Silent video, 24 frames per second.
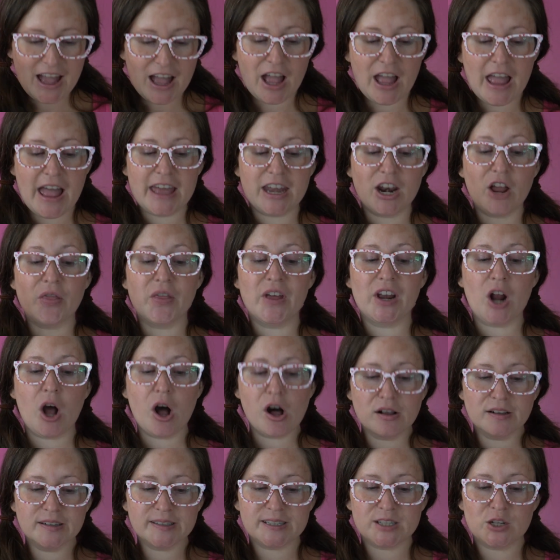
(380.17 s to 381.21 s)
And then
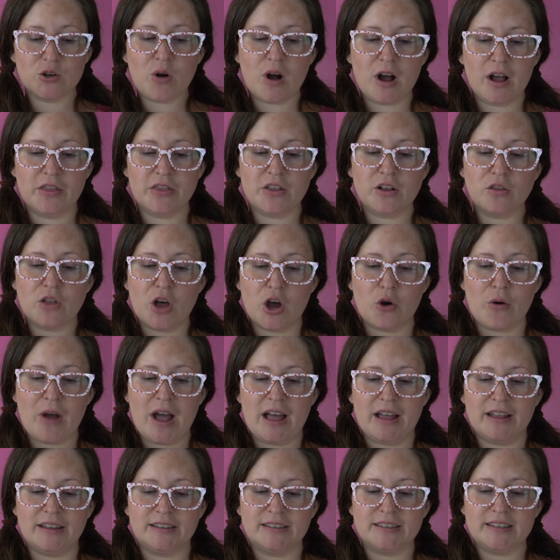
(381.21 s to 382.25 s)
also on the low
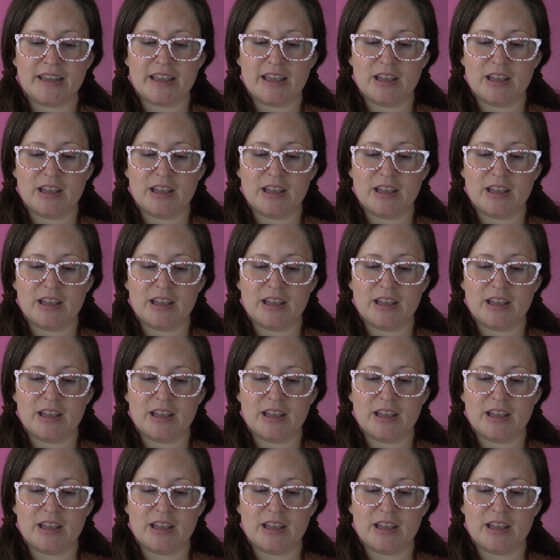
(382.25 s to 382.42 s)
end,